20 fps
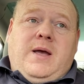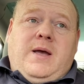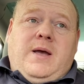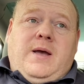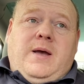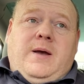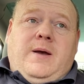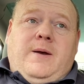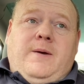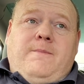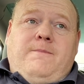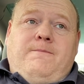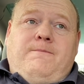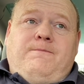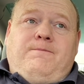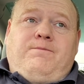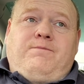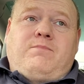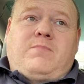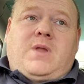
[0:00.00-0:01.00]
The
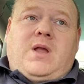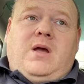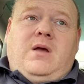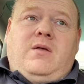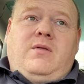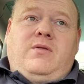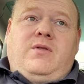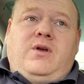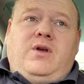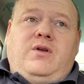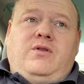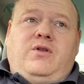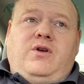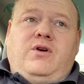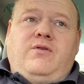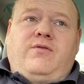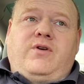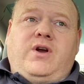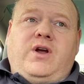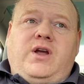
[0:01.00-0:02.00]

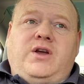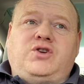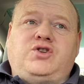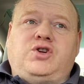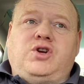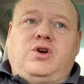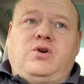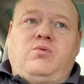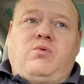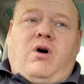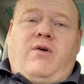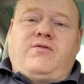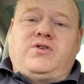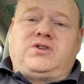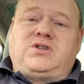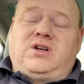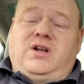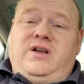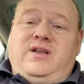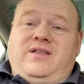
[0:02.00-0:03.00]
other issue,
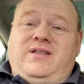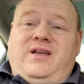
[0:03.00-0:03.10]
obviously,